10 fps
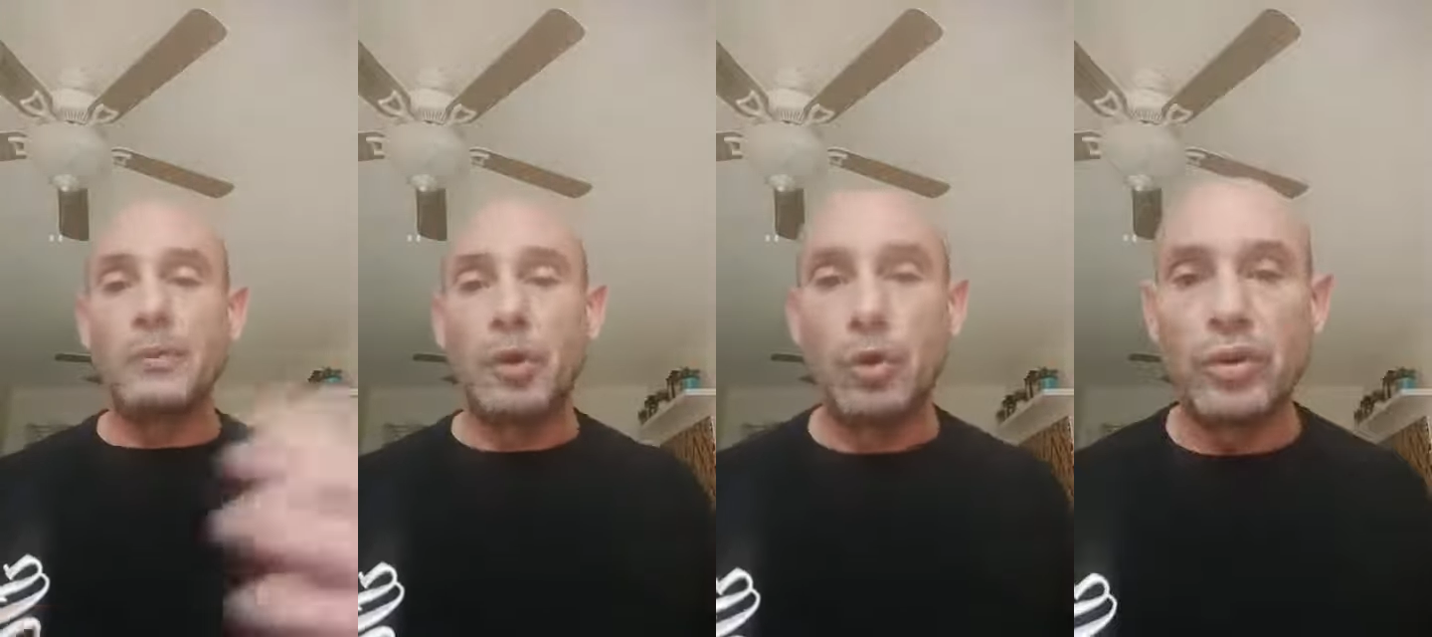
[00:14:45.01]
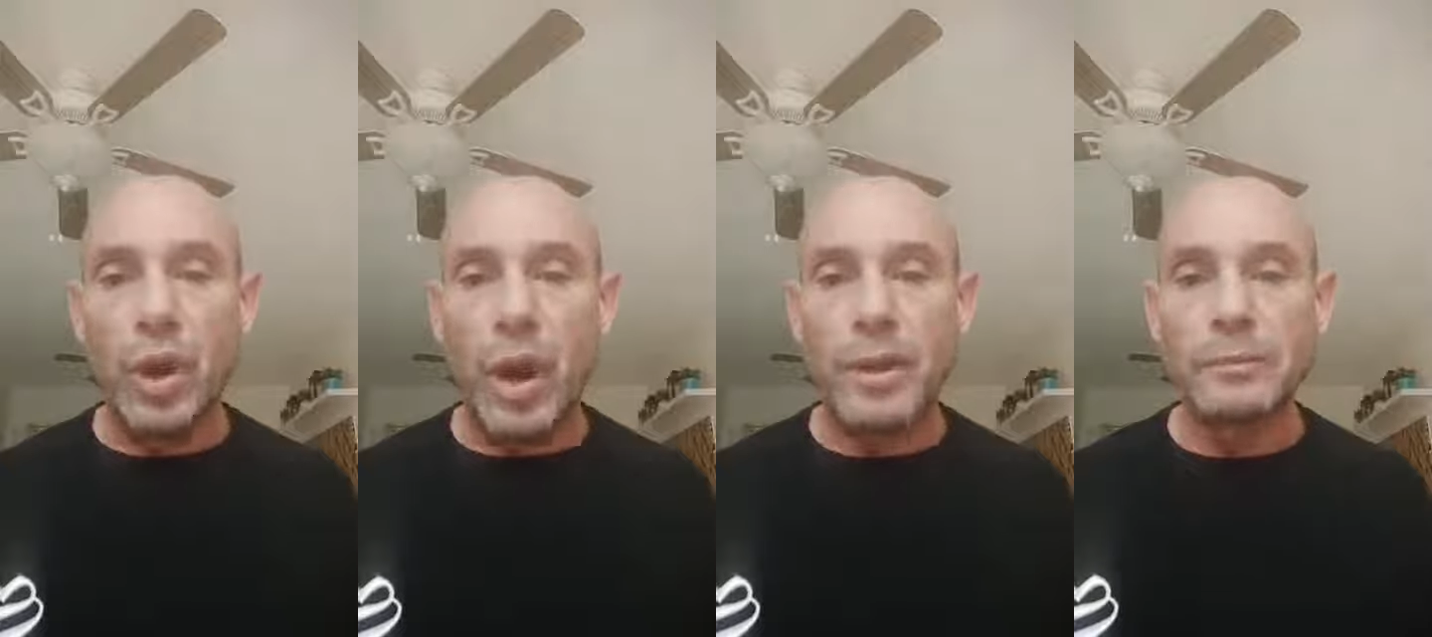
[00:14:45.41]
good
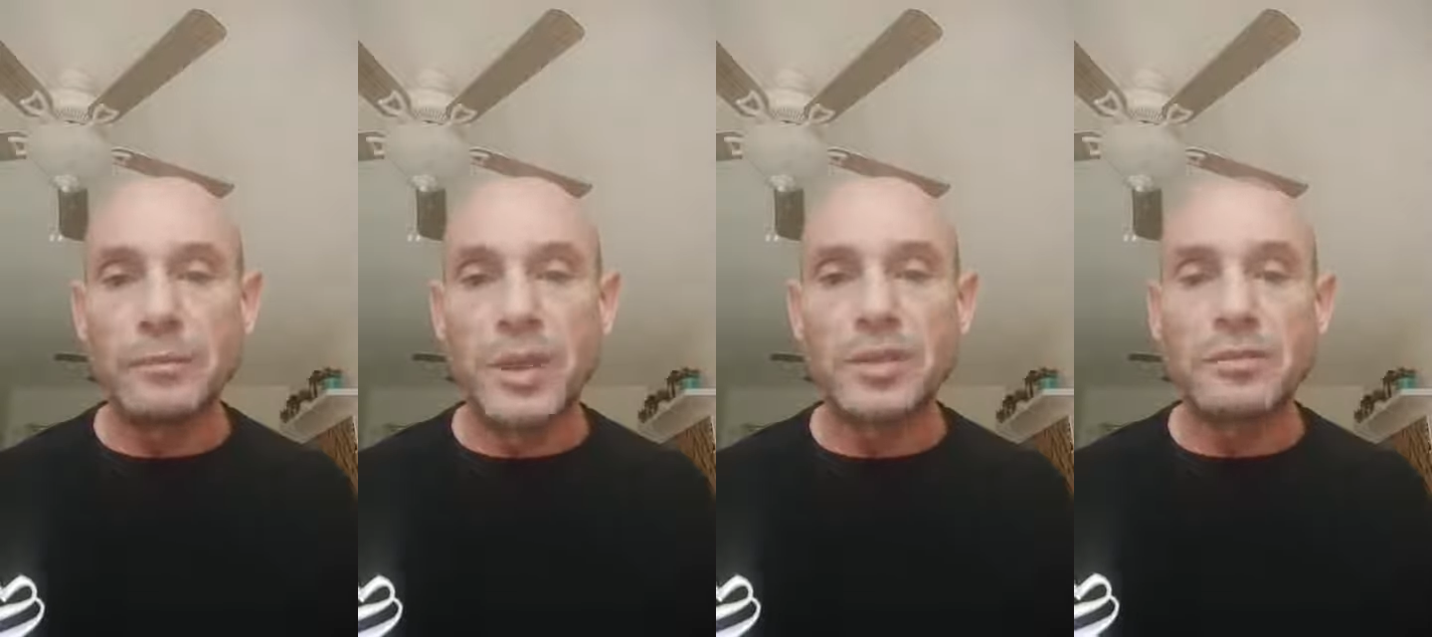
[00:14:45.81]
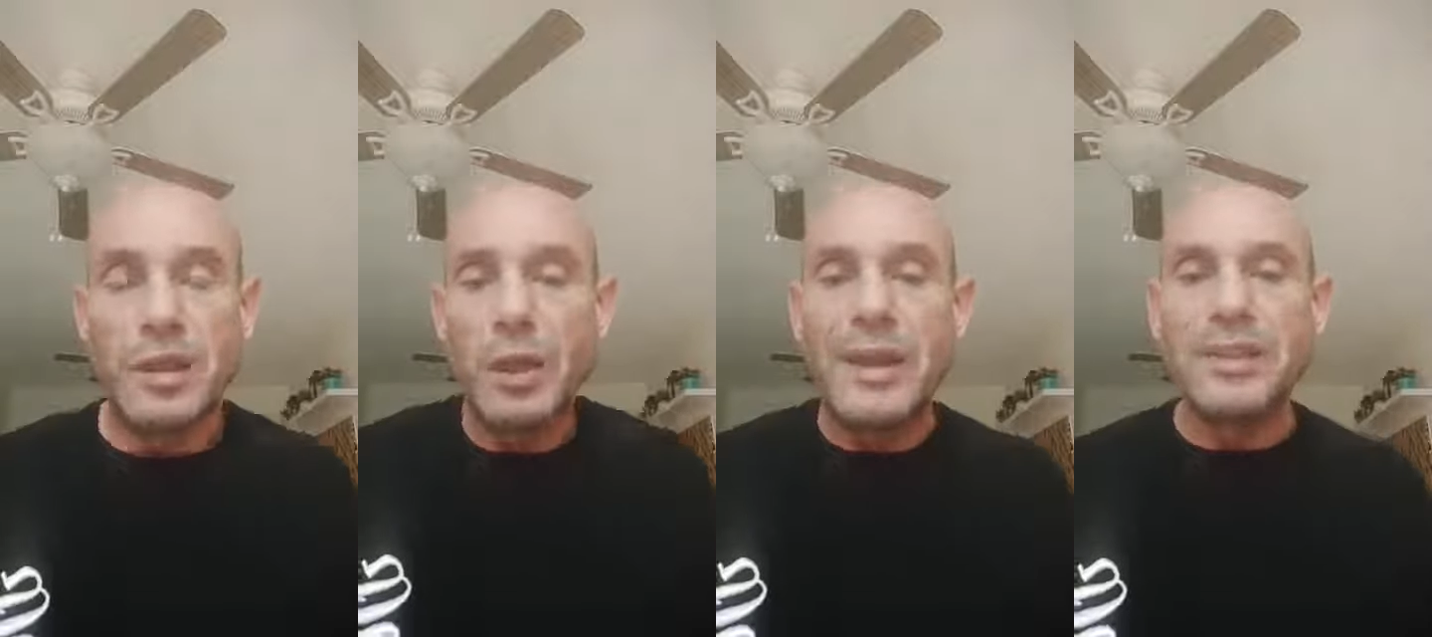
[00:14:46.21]
diet, and
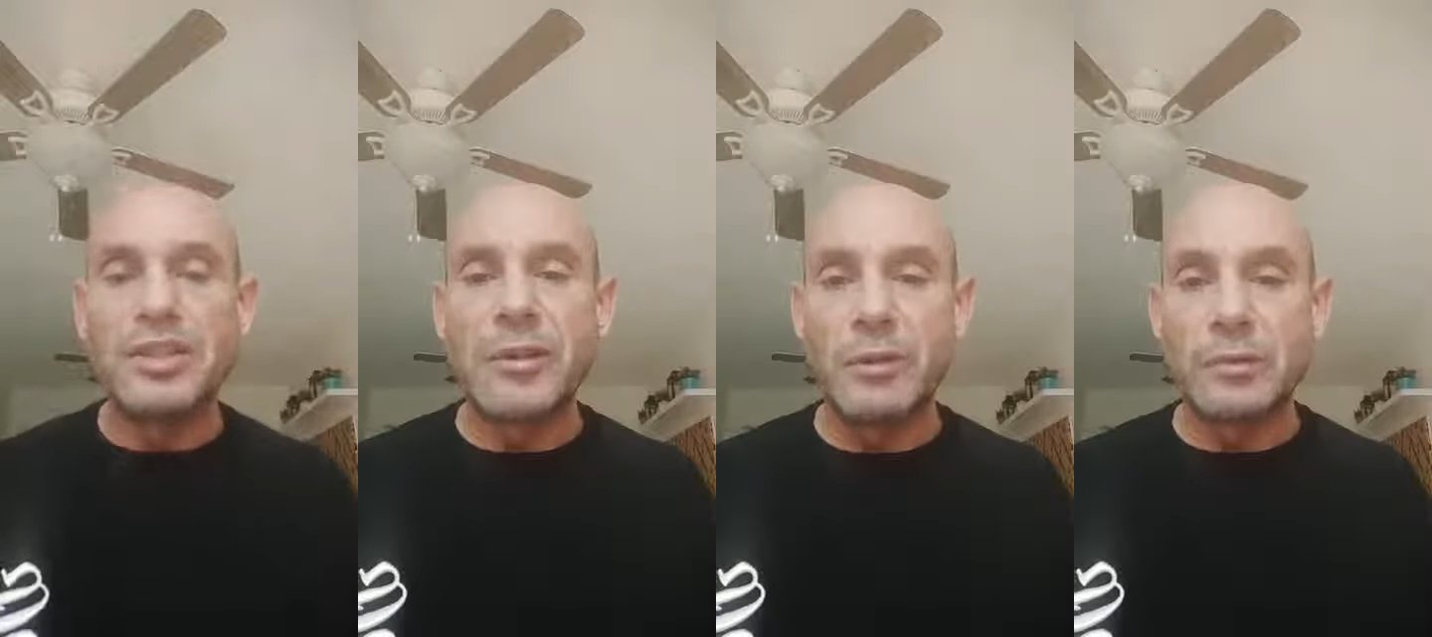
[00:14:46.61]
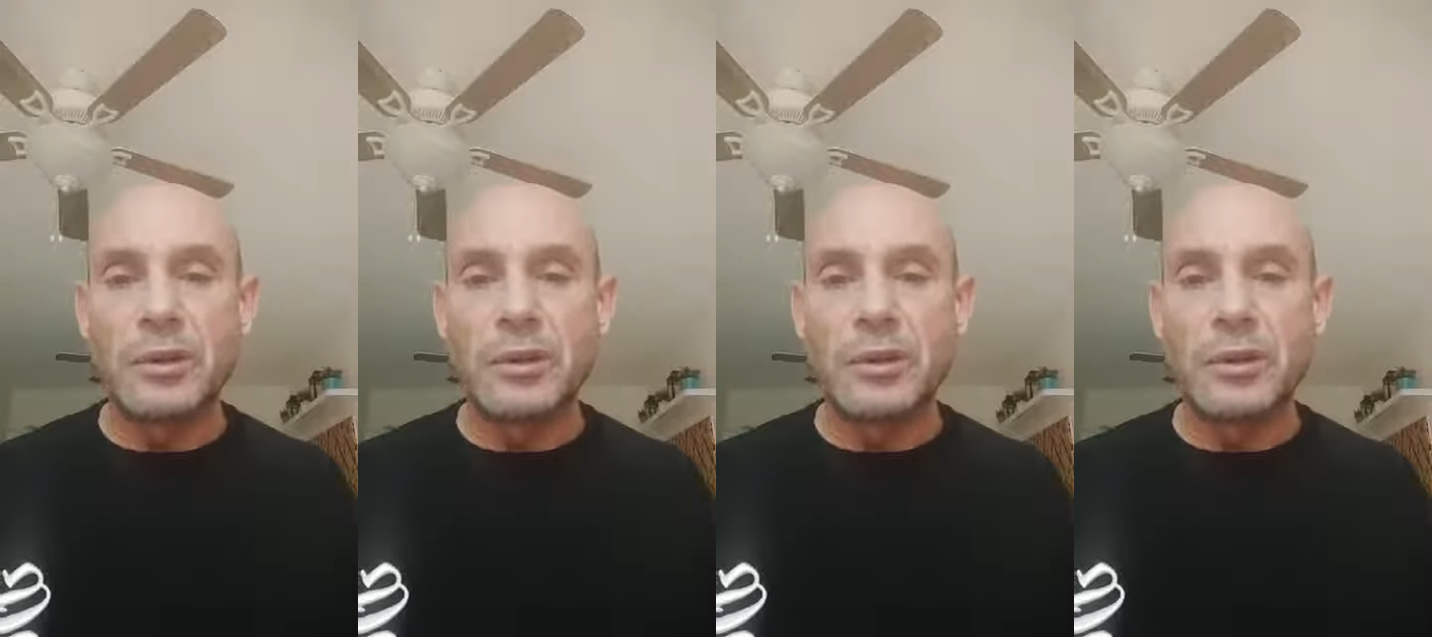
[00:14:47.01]
in general.